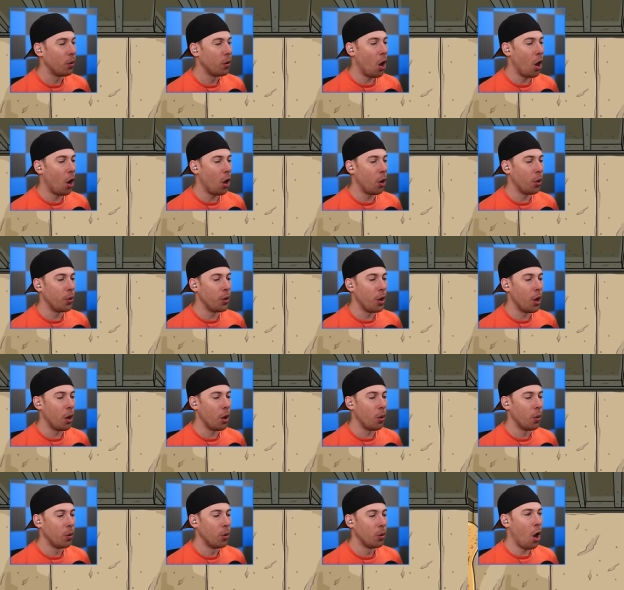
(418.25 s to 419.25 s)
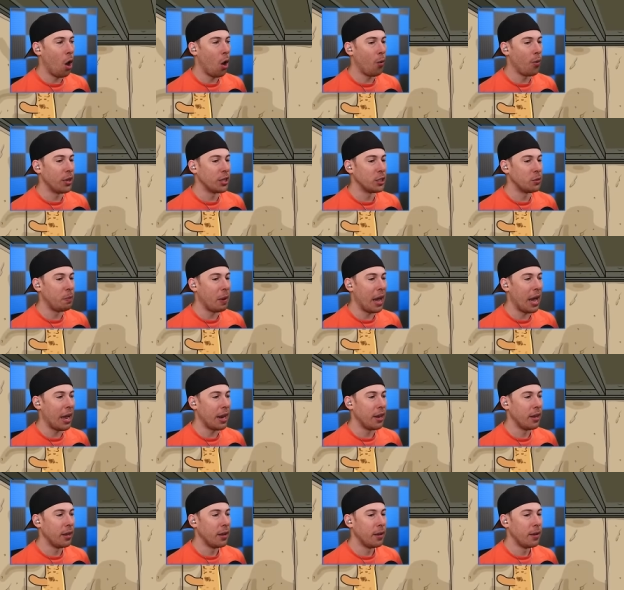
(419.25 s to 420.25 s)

Oh, no. Oh, this is bad.